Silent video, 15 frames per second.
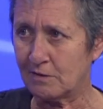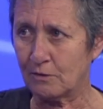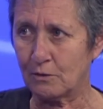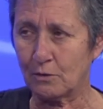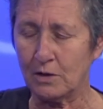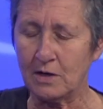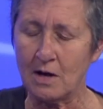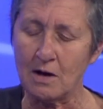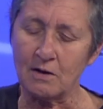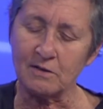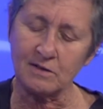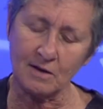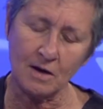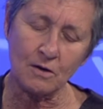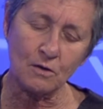of
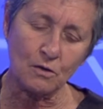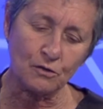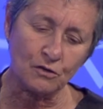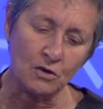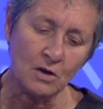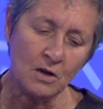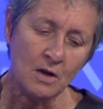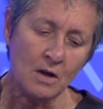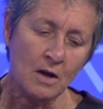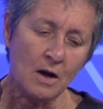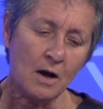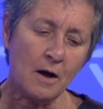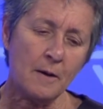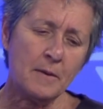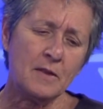greenhouse agriculture.
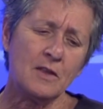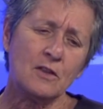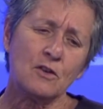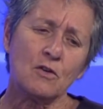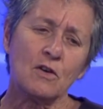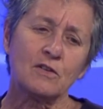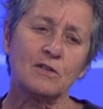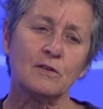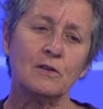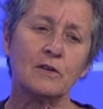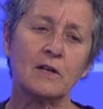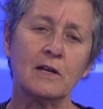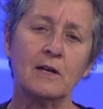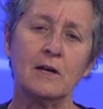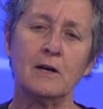And then they're also
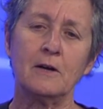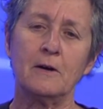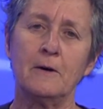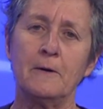looking at